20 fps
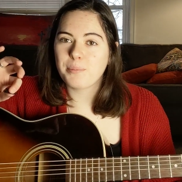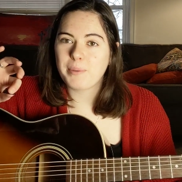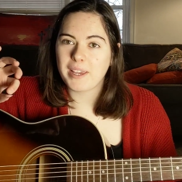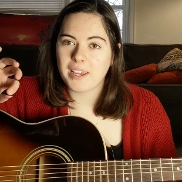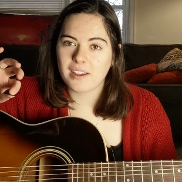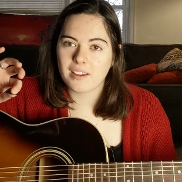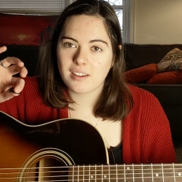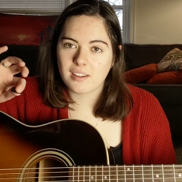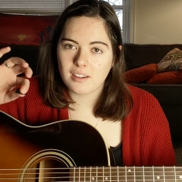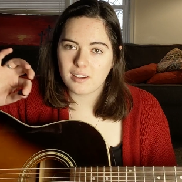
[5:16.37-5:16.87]
your
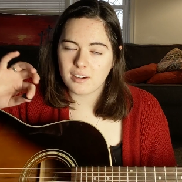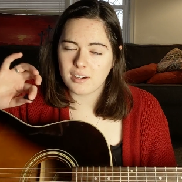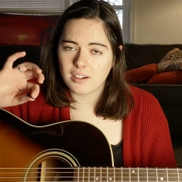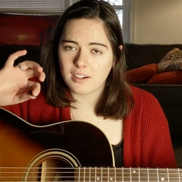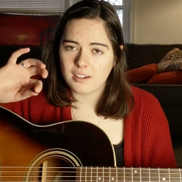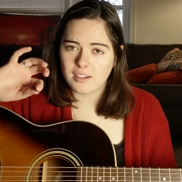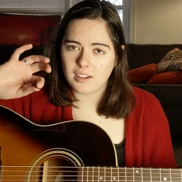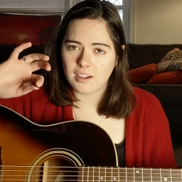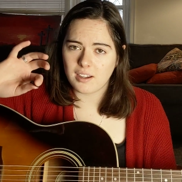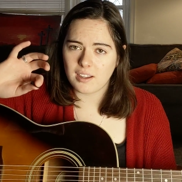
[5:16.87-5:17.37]
pick,
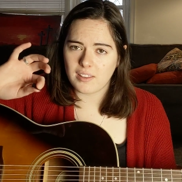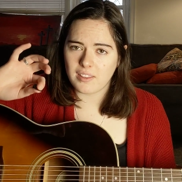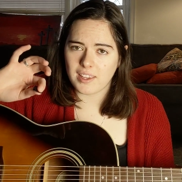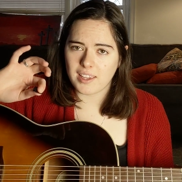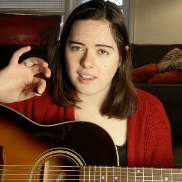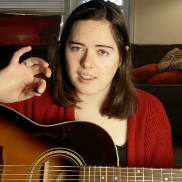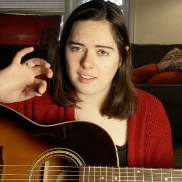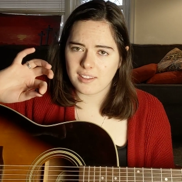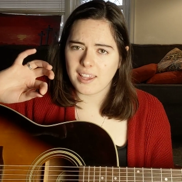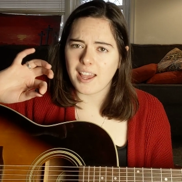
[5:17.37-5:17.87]
or
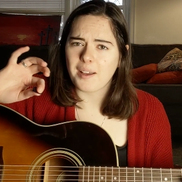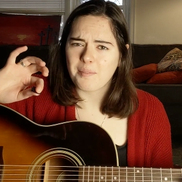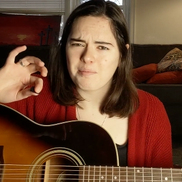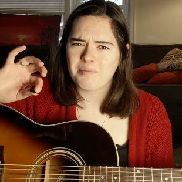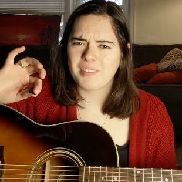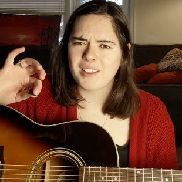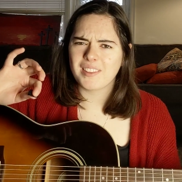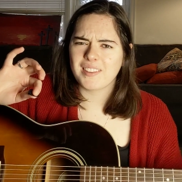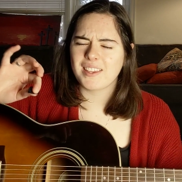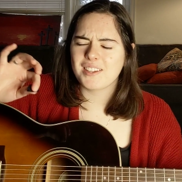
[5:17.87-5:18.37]
on the
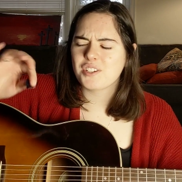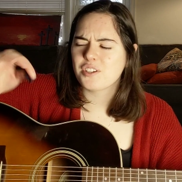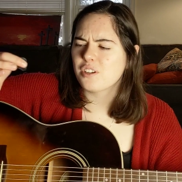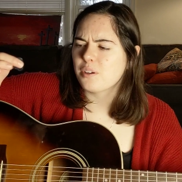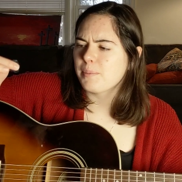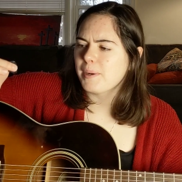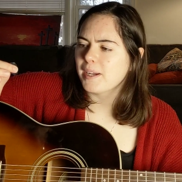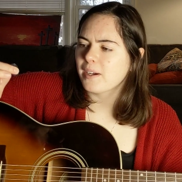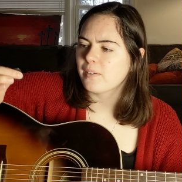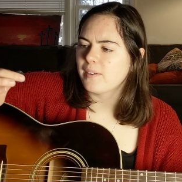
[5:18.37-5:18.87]
edge
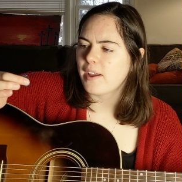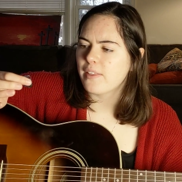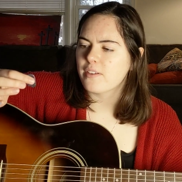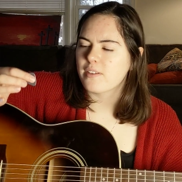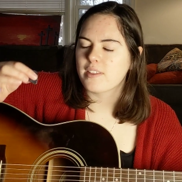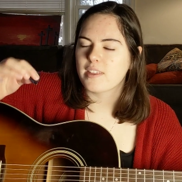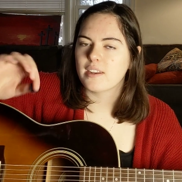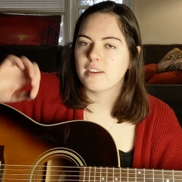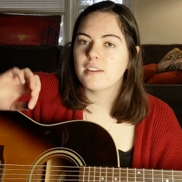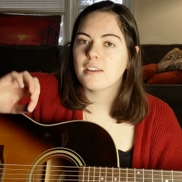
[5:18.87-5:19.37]
of your pick
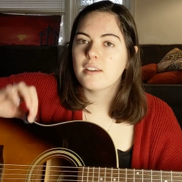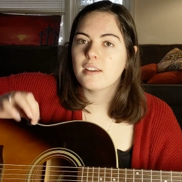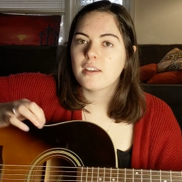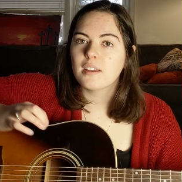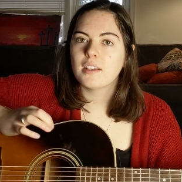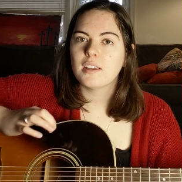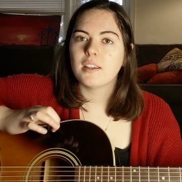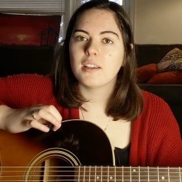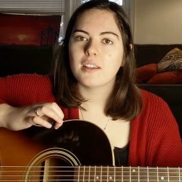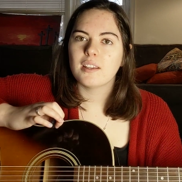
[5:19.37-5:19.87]
rather than
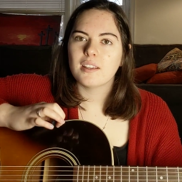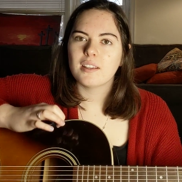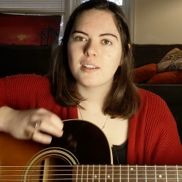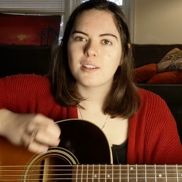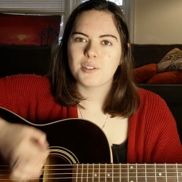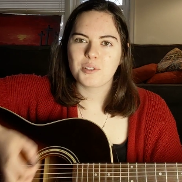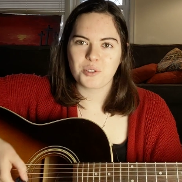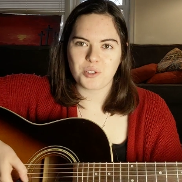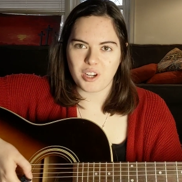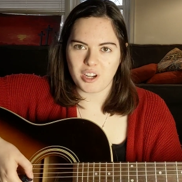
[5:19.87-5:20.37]

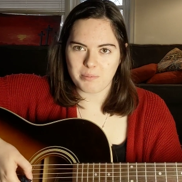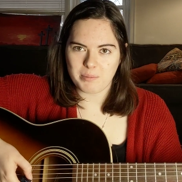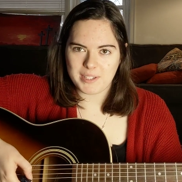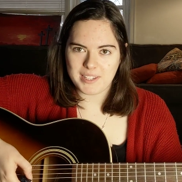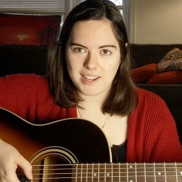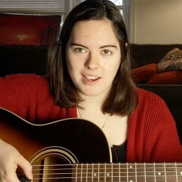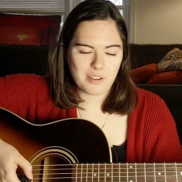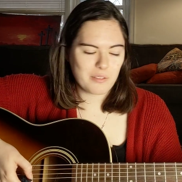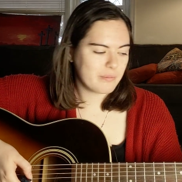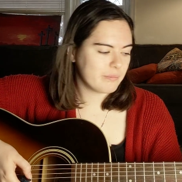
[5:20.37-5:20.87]
straight
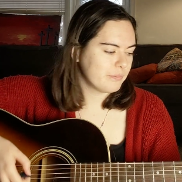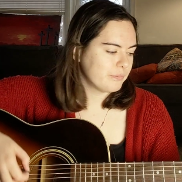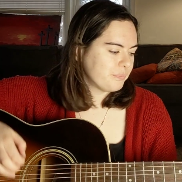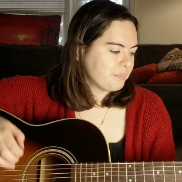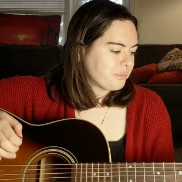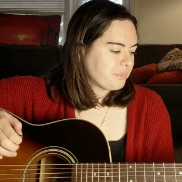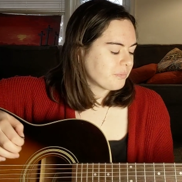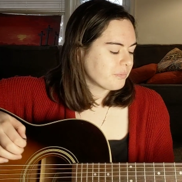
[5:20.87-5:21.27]
up and down.